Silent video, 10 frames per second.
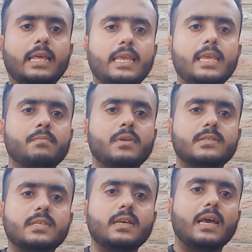E
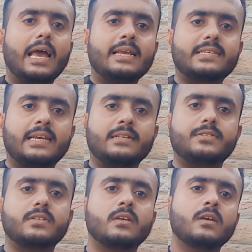means
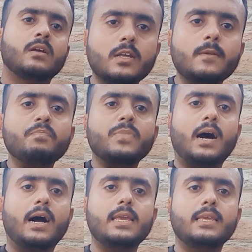essence.
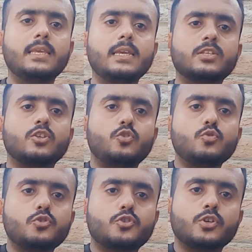IE is
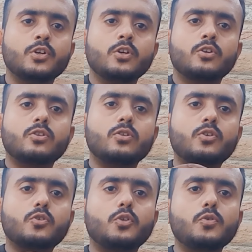used to
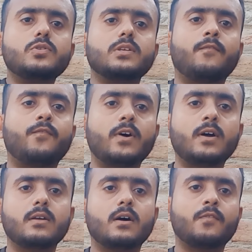introduce a
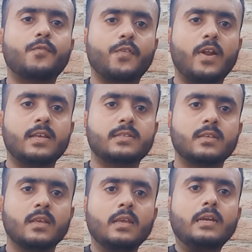word or
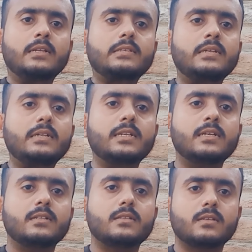phrase in a sentence